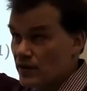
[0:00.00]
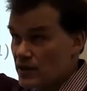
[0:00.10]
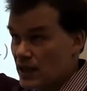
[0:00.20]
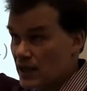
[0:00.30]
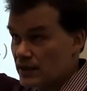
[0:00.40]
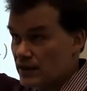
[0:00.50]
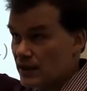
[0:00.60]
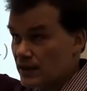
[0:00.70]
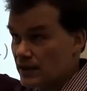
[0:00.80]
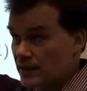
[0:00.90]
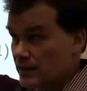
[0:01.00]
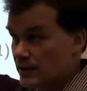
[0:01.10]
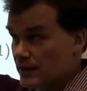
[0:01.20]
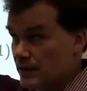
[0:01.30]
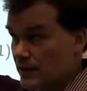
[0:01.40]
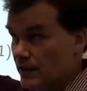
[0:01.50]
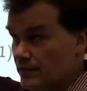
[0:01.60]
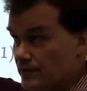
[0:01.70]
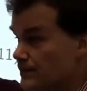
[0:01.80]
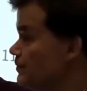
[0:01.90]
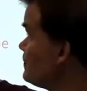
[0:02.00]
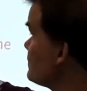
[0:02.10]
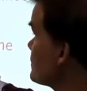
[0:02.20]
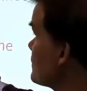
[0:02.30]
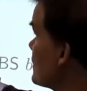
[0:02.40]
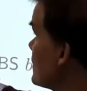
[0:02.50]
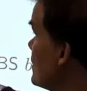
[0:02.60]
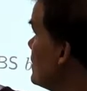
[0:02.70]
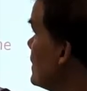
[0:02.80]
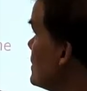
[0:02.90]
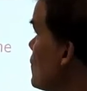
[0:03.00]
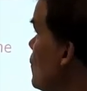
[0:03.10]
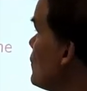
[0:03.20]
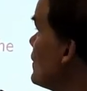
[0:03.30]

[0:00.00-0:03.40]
original instead. Okay? There's no